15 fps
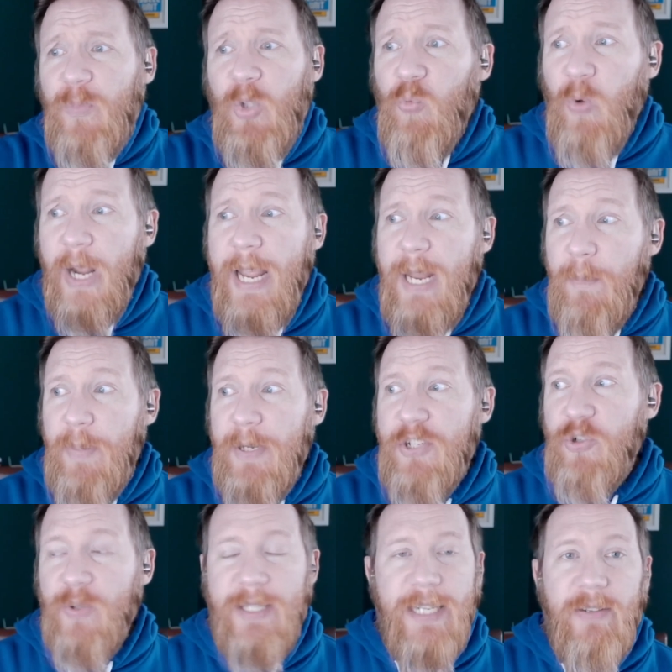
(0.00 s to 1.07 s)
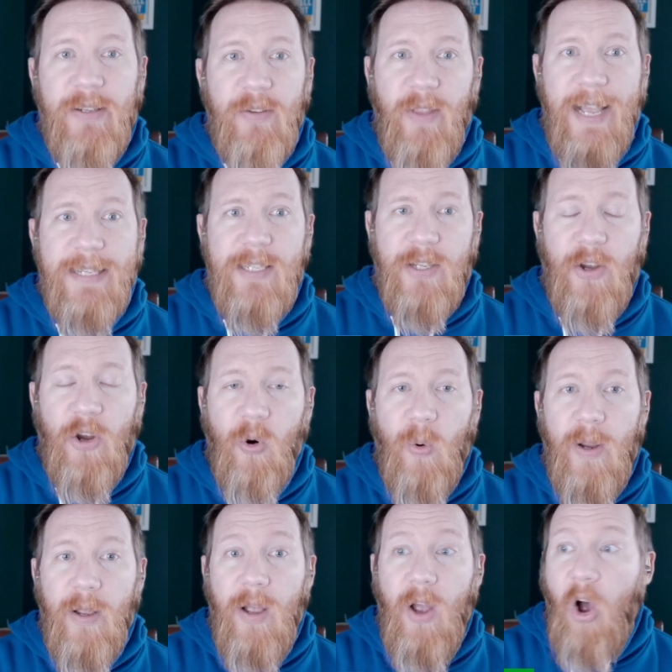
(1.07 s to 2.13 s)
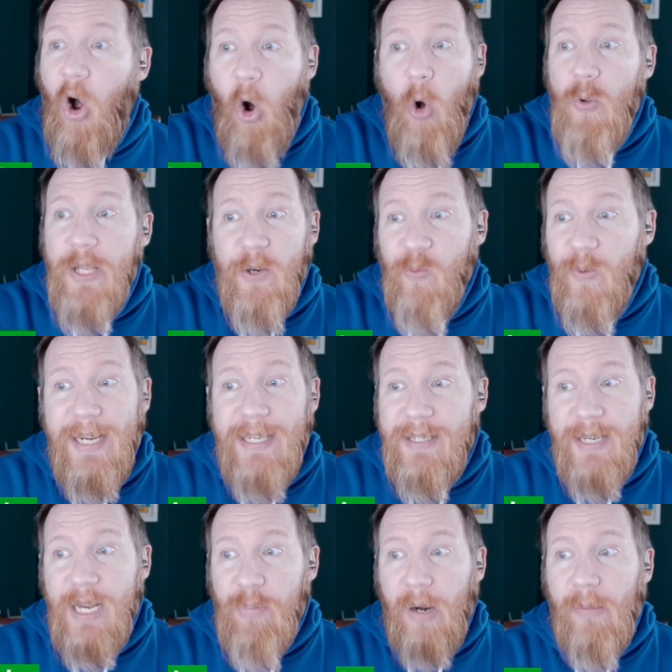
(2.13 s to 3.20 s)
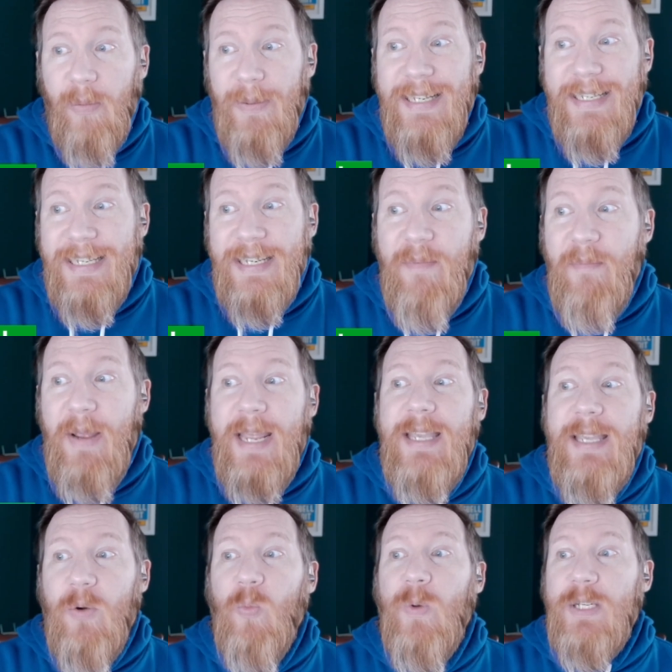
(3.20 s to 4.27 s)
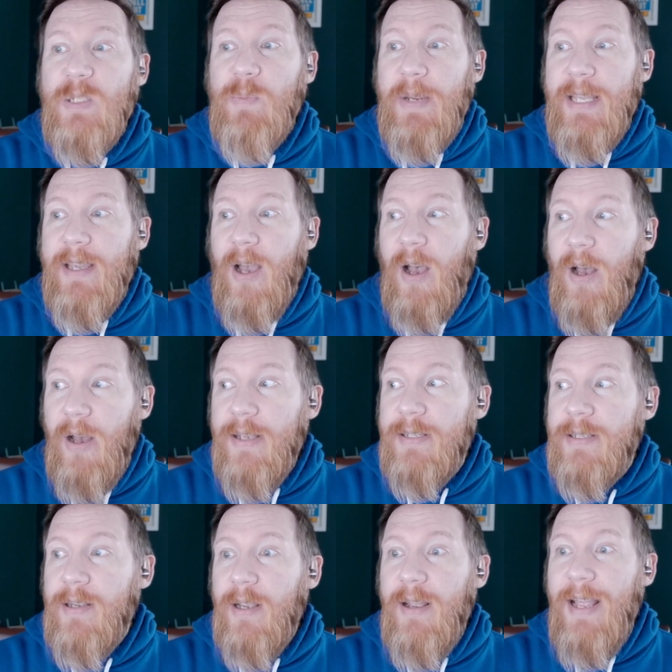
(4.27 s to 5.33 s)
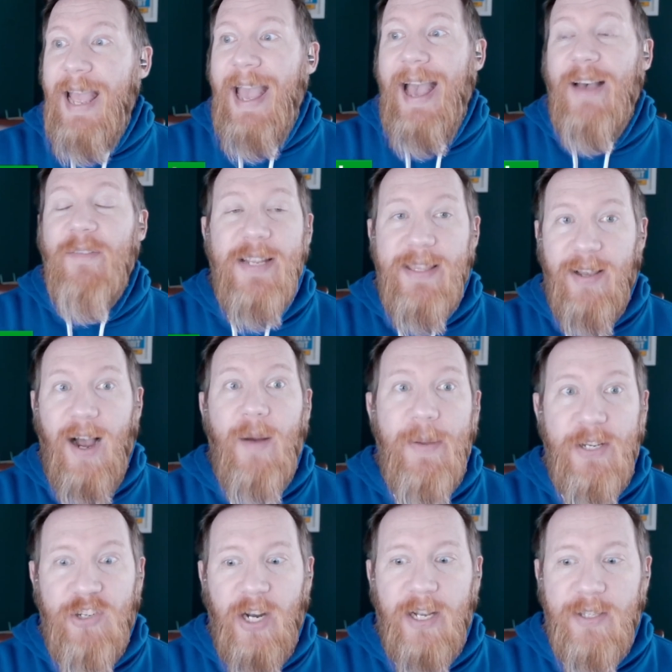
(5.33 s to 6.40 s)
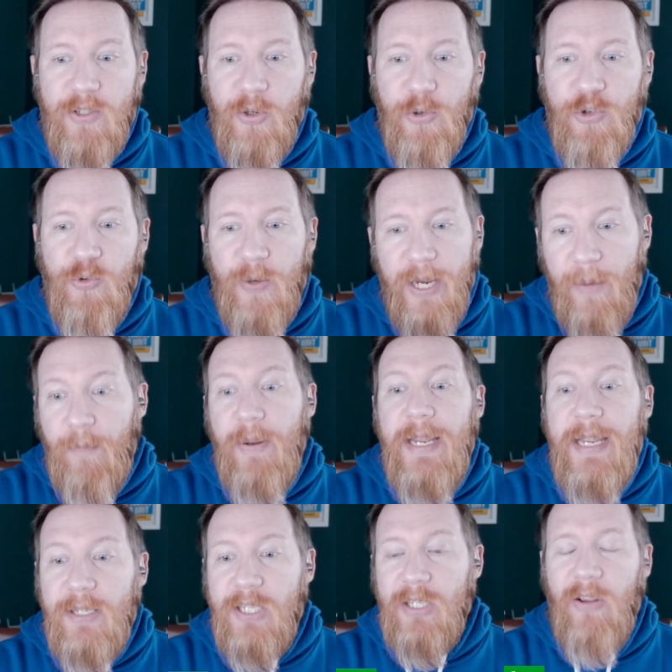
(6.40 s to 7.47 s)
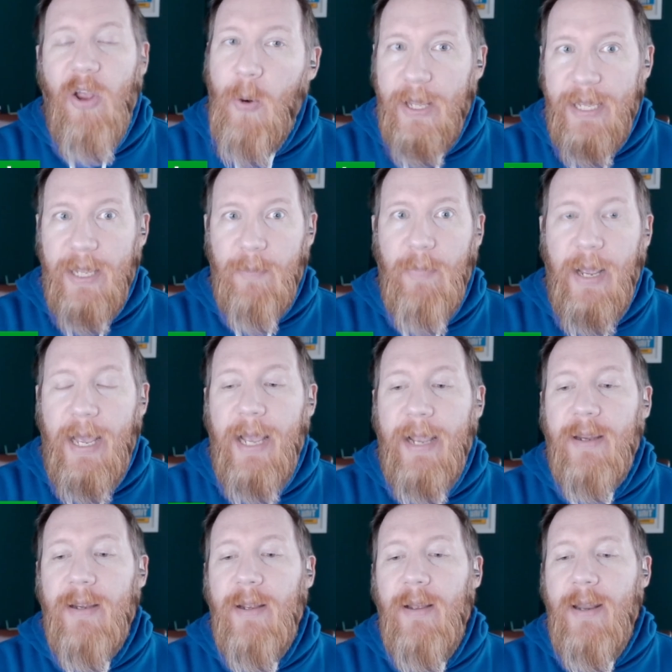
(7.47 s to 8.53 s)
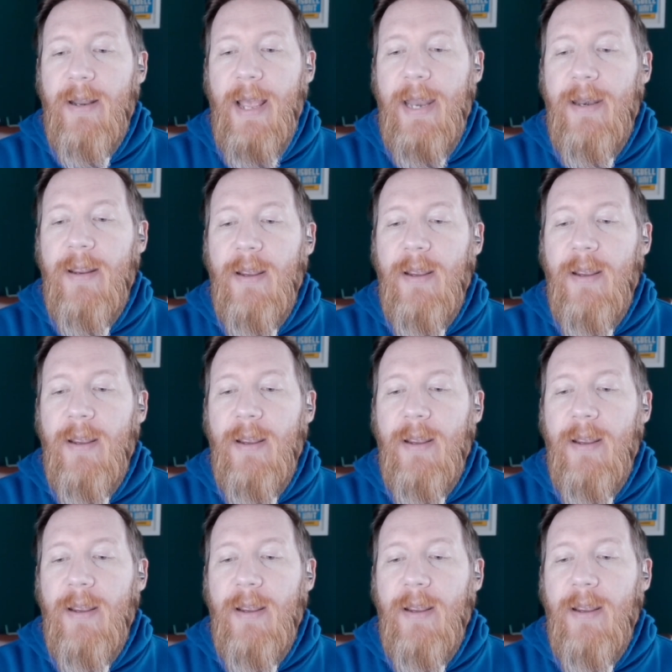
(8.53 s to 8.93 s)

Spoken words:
right-hand pitcher Dylan Lesko, only reason he probably didn't make it was because having Tommy John surgery and being slow to get back and